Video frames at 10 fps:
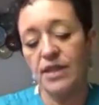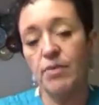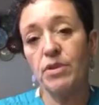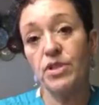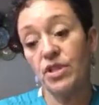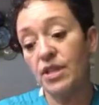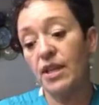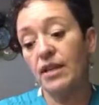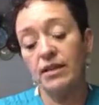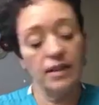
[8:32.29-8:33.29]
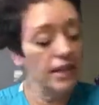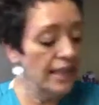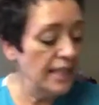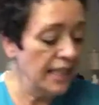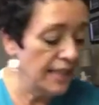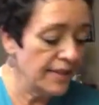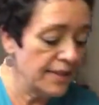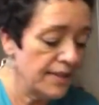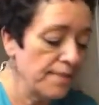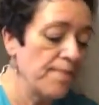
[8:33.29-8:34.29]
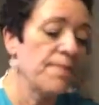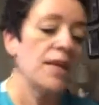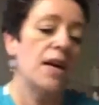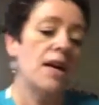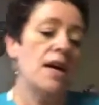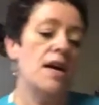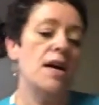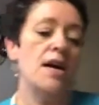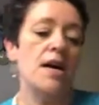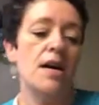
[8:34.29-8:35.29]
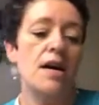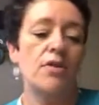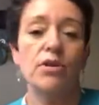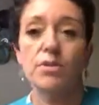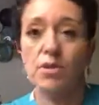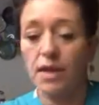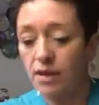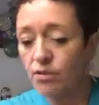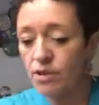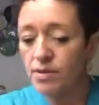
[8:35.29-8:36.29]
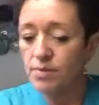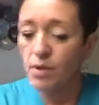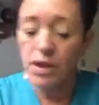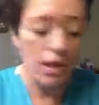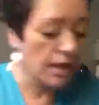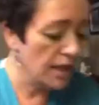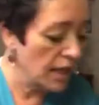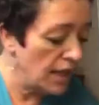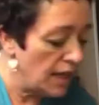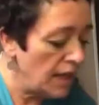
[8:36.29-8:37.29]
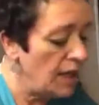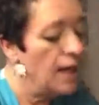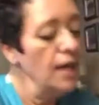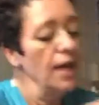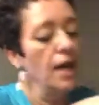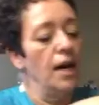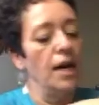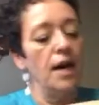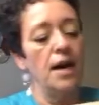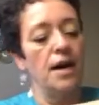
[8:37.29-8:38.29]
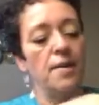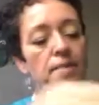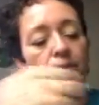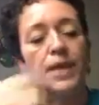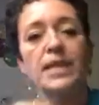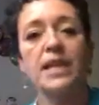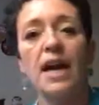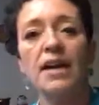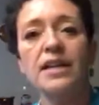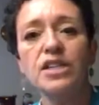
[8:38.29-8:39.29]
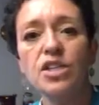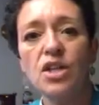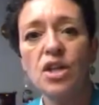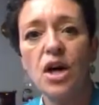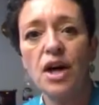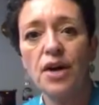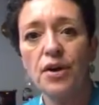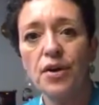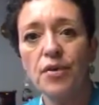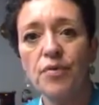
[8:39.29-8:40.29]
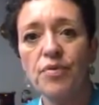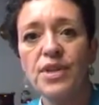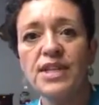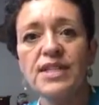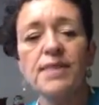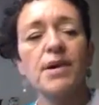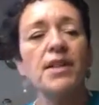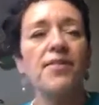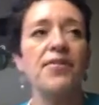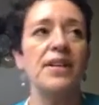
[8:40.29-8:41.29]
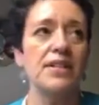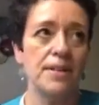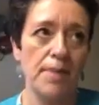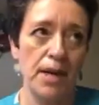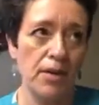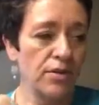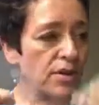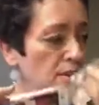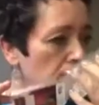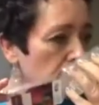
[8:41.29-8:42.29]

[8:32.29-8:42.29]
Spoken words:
That was just like a tease. Another Christmas morning latte. Italian gelato. This I'm on the fence about.